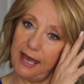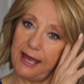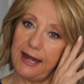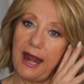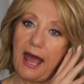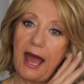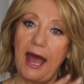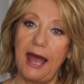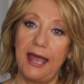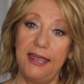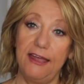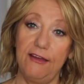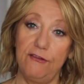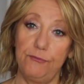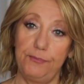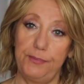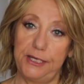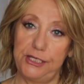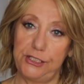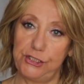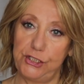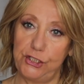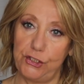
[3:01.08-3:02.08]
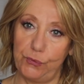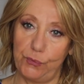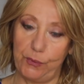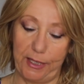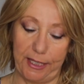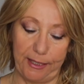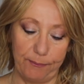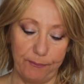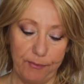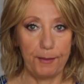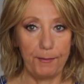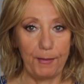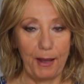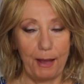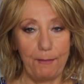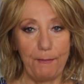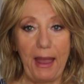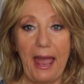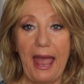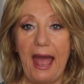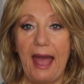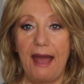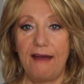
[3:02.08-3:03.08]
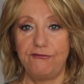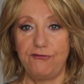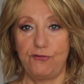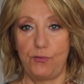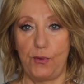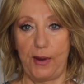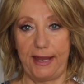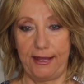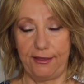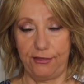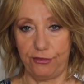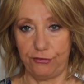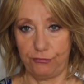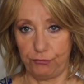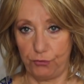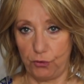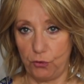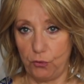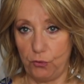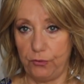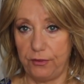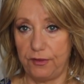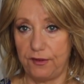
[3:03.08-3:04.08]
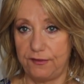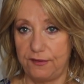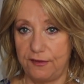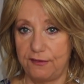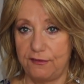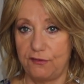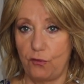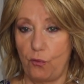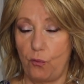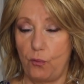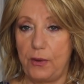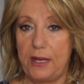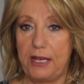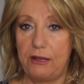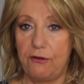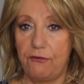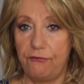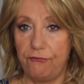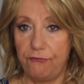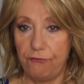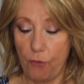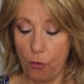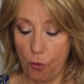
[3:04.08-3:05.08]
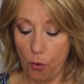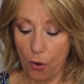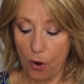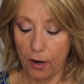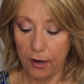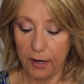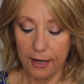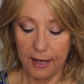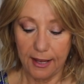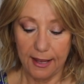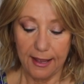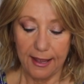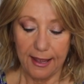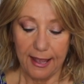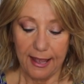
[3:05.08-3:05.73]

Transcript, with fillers: that I have been doing. I'm halfway through. This is week four.